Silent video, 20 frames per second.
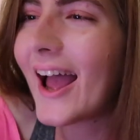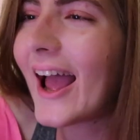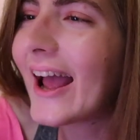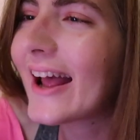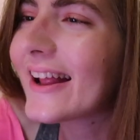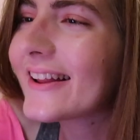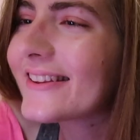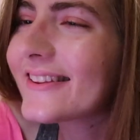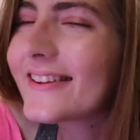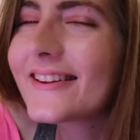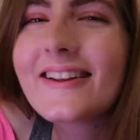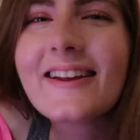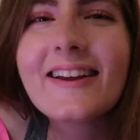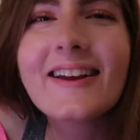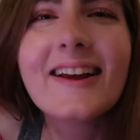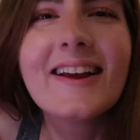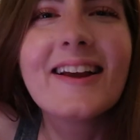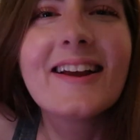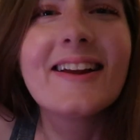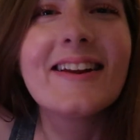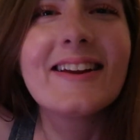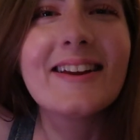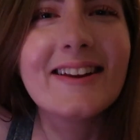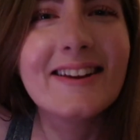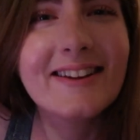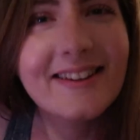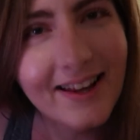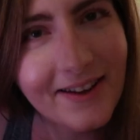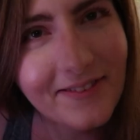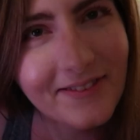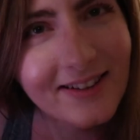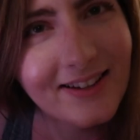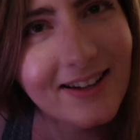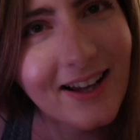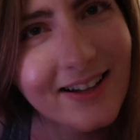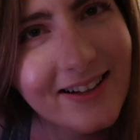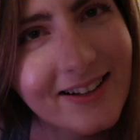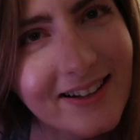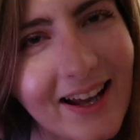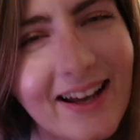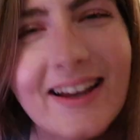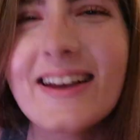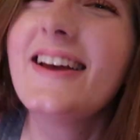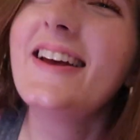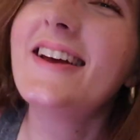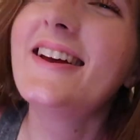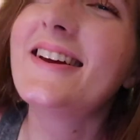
at 7 o'clock at night.